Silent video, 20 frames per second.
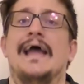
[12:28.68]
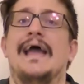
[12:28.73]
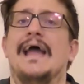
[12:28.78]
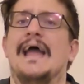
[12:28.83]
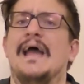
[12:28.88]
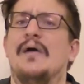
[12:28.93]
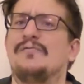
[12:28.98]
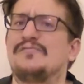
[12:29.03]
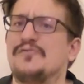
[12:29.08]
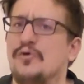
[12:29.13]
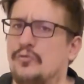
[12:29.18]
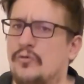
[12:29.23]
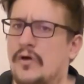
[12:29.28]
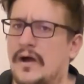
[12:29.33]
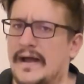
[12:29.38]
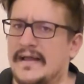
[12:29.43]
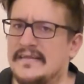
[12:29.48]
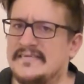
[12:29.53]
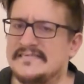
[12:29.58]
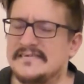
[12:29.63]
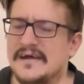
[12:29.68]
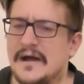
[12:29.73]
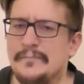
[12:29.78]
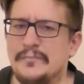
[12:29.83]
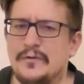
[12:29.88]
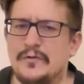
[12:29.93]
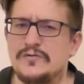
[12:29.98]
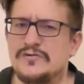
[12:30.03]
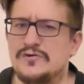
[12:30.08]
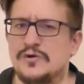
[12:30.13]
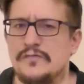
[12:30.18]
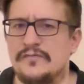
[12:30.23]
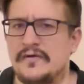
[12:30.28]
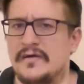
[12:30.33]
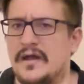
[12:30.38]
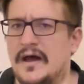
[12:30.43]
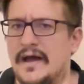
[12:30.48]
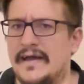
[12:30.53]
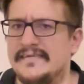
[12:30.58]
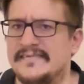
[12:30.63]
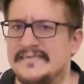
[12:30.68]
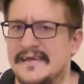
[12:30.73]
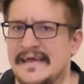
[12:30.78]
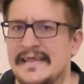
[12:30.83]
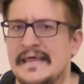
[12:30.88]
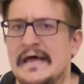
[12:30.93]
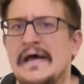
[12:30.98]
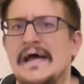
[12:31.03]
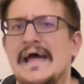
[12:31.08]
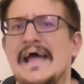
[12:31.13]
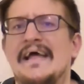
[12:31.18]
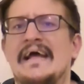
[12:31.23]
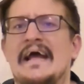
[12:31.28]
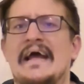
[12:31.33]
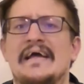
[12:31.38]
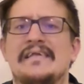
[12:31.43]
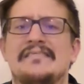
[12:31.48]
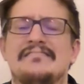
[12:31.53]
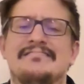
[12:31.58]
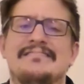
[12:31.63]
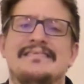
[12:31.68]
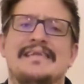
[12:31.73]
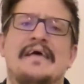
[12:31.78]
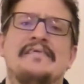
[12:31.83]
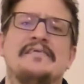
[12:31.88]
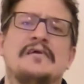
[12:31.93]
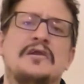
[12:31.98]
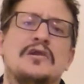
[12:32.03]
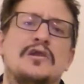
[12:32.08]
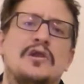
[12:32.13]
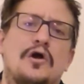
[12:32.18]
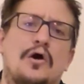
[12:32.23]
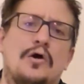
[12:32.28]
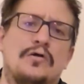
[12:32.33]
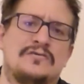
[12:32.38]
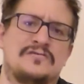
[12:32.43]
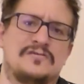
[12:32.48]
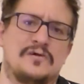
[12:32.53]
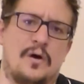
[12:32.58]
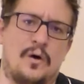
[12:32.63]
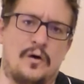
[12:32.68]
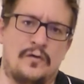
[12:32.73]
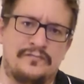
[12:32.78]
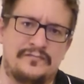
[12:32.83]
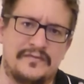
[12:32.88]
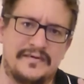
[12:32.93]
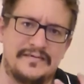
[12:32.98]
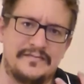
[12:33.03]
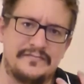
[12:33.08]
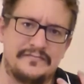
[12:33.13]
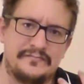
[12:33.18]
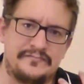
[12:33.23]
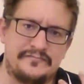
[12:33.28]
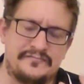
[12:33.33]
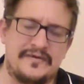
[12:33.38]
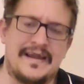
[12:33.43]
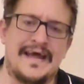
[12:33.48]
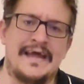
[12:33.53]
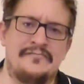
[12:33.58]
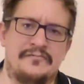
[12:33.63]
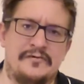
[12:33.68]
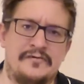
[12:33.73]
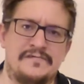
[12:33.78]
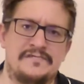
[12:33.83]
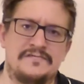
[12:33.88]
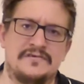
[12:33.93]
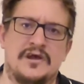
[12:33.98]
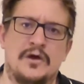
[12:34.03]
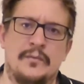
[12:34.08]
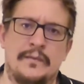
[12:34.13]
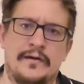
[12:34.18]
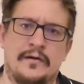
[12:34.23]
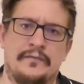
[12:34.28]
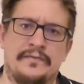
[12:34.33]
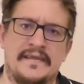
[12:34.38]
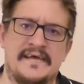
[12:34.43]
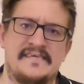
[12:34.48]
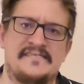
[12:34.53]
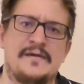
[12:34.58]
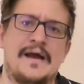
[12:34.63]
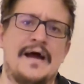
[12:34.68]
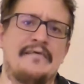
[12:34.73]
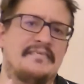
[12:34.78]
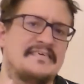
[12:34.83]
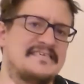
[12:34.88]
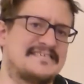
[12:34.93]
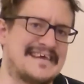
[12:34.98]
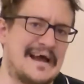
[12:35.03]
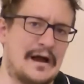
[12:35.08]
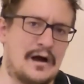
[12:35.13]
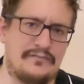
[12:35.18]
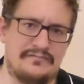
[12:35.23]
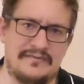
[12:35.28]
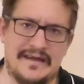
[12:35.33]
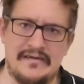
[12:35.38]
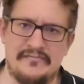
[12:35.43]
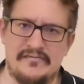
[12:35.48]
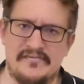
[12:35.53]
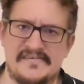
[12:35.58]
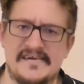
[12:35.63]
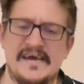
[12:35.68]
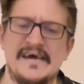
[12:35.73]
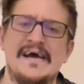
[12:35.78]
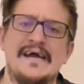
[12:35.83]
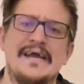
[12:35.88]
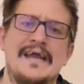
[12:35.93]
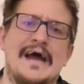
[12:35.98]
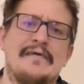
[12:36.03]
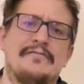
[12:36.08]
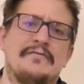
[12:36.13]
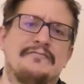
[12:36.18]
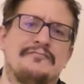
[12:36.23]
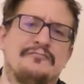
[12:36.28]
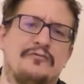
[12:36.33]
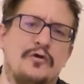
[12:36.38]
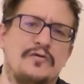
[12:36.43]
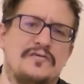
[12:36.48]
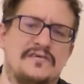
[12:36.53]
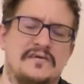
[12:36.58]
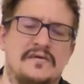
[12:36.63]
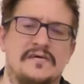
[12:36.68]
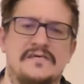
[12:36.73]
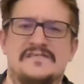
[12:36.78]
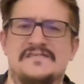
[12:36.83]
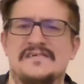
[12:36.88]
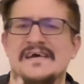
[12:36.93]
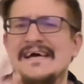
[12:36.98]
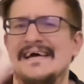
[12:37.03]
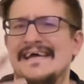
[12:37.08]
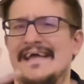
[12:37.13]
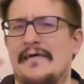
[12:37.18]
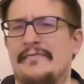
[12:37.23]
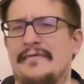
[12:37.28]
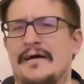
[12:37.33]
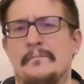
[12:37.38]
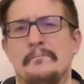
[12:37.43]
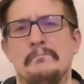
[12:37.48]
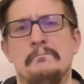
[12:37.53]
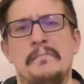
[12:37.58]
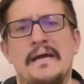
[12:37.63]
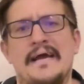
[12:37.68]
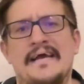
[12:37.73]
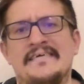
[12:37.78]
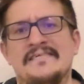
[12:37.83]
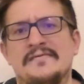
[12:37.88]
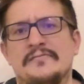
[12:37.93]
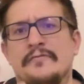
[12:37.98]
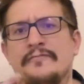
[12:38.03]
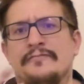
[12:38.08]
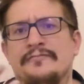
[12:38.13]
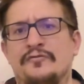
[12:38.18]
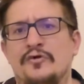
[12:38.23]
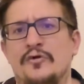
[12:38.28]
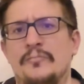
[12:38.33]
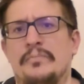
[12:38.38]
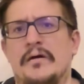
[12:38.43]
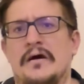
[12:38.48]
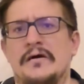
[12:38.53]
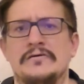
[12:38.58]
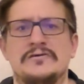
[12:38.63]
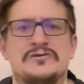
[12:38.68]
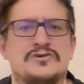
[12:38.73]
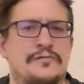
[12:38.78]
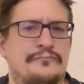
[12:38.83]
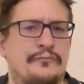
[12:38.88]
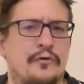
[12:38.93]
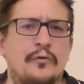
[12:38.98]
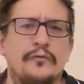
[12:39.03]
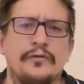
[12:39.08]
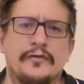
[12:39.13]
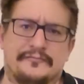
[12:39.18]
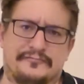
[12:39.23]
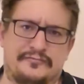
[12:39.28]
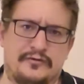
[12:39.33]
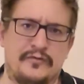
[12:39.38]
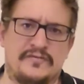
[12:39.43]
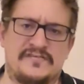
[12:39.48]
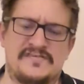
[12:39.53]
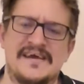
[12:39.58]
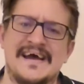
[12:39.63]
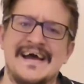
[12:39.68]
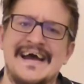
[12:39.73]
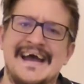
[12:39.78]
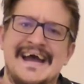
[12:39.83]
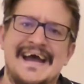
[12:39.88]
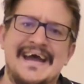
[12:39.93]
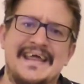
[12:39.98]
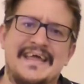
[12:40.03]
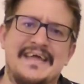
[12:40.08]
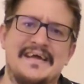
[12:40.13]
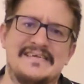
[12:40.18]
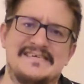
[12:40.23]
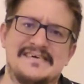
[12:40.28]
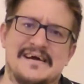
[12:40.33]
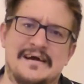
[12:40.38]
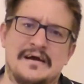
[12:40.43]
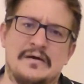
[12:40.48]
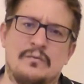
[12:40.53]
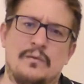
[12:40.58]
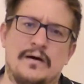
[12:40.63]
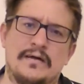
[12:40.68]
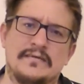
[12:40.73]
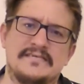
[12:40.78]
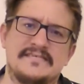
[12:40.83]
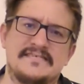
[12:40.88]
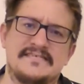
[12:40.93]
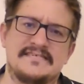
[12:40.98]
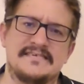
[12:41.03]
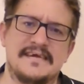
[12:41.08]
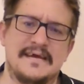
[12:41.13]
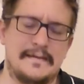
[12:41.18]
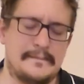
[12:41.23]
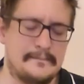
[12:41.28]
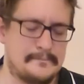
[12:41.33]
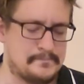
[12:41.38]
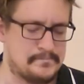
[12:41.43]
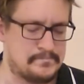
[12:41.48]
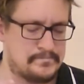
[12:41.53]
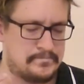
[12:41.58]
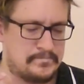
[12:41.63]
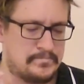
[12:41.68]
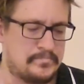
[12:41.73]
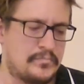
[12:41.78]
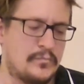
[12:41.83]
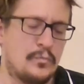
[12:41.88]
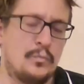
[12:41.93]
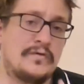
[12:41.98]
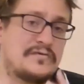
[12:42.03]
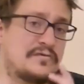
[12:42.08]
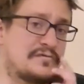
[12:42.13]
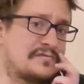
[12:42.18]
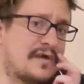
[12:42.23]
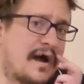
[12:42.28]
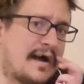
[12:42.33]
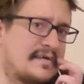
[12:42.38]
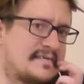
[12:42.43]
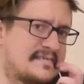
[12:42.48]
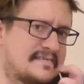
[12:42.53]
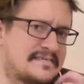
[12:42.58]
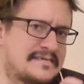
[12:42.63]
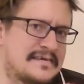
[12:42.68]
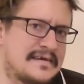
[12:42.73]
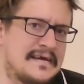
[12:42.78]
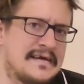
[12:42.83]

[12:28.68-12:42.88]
It was alright. I'm not sure if I liked it. There's a lot of flavours going on this. You have the sour flavours, you have the fruitiness, you have that mix of a fruit punch of all the fruits hitting your tongue at once, which is nice.